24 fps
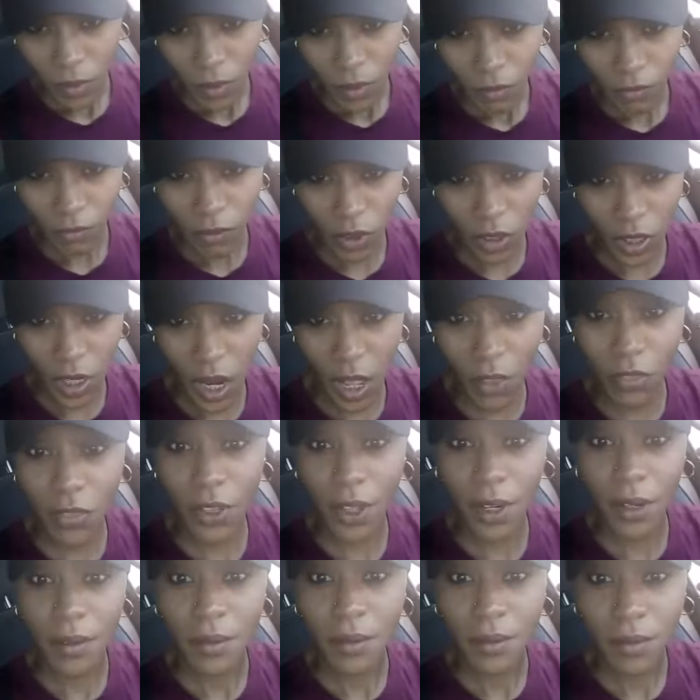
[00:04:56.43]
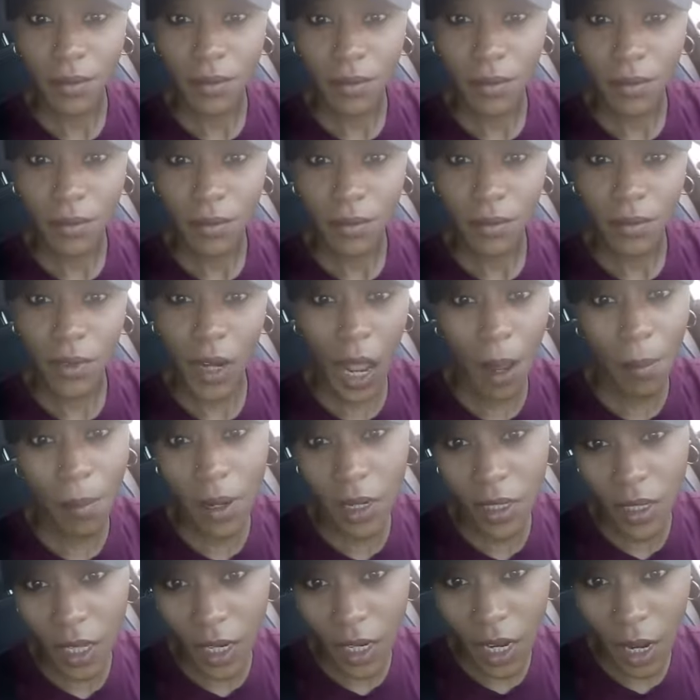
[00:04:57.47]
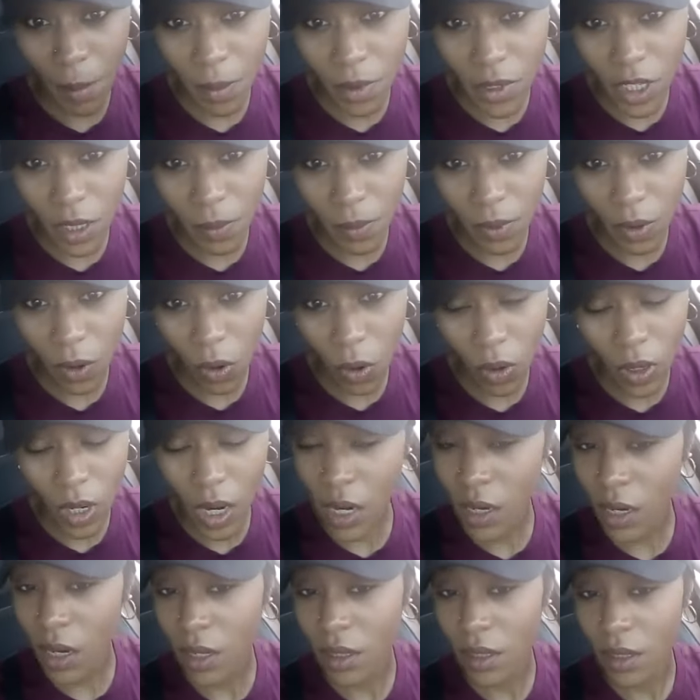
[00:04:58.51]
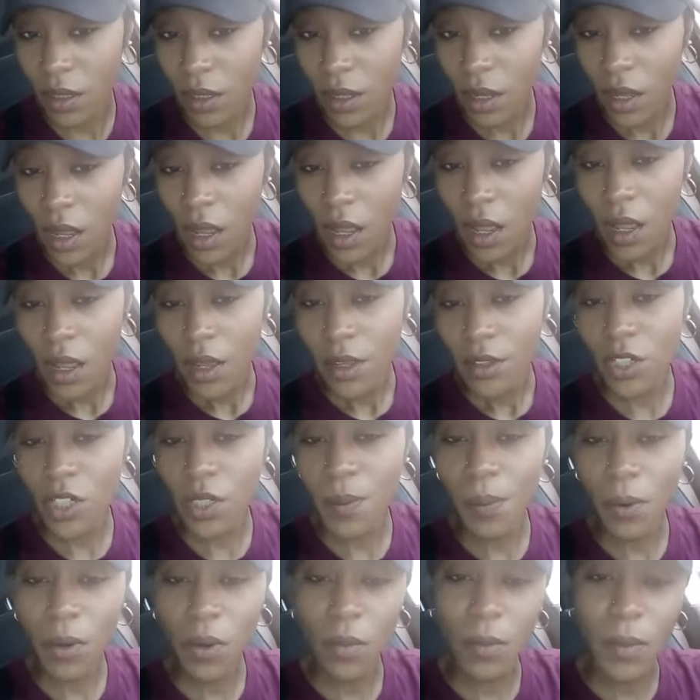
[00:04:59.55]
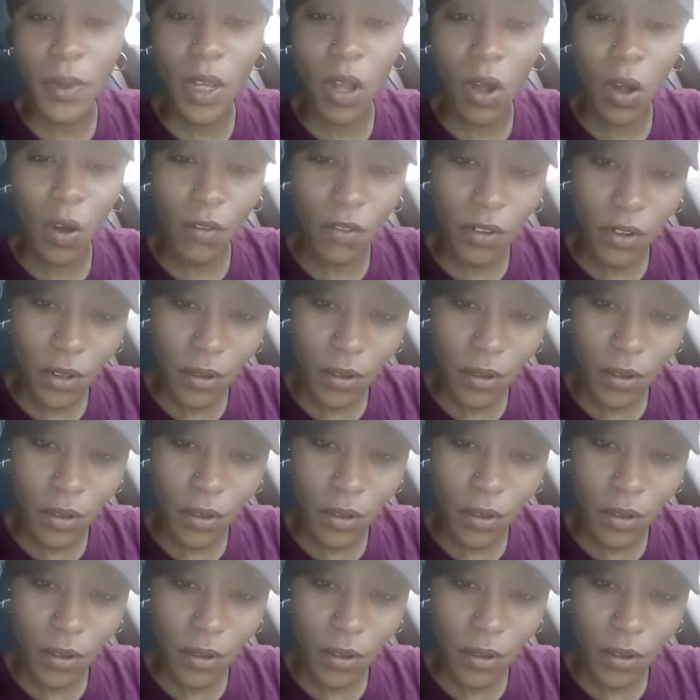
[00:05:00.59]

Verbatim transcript: for nothing. Not because I didn't have my seatbelt on, nothing. Just pulled me over